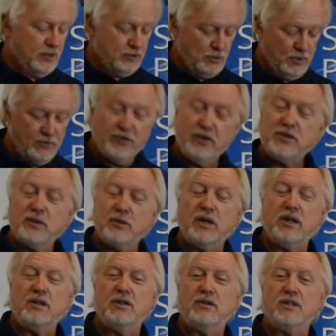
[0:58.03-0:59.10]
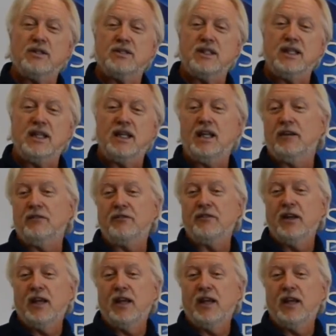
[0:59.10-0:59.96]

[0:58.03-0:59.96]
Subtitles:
So what first we're going to do is see if